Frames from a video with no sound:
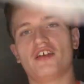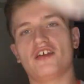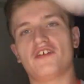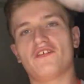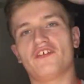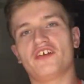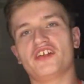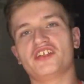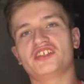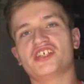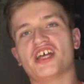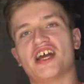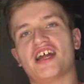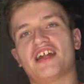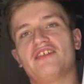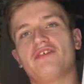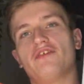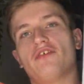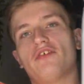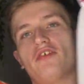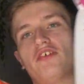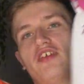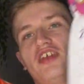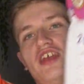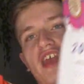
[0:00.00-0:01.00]
for
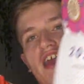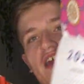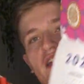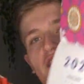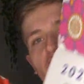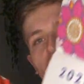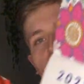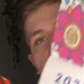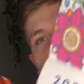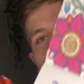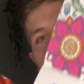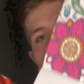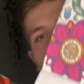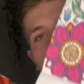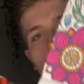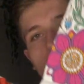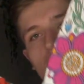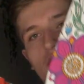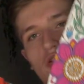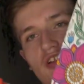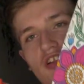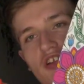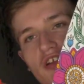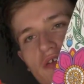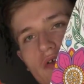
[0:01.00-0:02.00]
January you get to
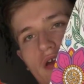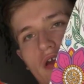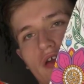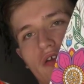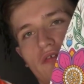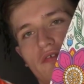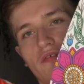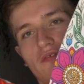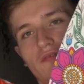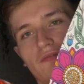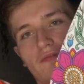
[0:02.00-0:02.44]
colour your own